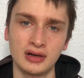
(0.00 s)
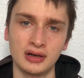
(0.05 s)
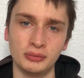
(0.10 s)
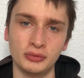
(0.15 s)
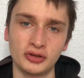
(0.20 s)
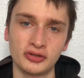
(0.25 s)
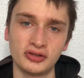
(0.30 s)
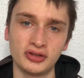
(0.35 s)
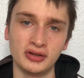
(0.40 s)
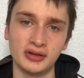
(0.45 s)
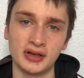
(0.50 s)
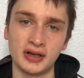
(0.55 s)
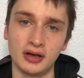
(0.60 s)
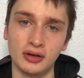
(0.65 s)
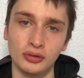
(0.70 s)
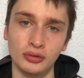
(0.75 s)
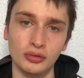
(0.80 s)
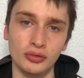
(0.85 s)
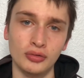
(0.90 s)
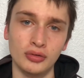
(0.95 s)
I'm not saying like
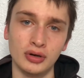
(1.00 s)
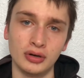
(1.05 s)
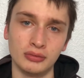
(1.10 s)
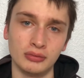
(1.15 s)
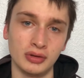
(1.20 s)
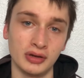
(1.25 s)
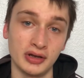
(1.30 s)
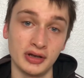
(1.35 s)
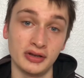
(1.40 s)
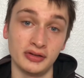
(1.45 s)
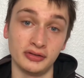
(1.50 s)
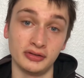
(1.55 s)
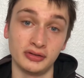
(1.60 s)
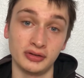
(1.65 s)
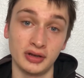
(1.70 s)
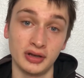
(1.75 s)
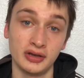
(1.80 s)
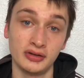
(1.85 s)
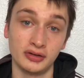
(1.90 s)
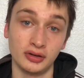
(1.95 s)
a lower, well, it is
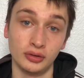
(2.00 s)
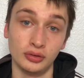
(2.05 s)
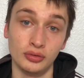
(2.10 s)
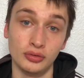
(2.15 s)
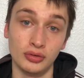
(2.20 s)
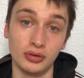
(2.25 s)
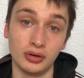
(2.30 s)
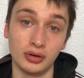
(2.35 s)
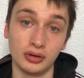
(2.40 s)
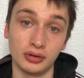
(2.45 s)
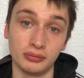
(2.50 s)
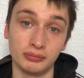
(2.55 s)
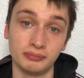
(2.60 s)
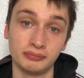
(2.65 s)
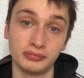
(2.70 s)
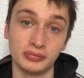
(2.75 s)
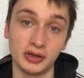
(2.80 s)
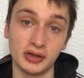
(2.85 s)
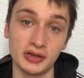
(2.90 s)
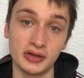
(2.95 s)
a lower
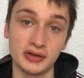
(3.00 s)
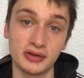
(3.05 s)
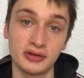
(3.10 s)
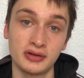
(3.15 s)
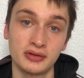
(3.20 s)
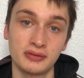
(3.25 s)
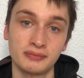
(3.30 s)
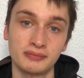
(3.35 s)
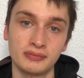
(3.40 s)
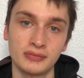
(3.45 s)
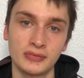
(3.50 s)
like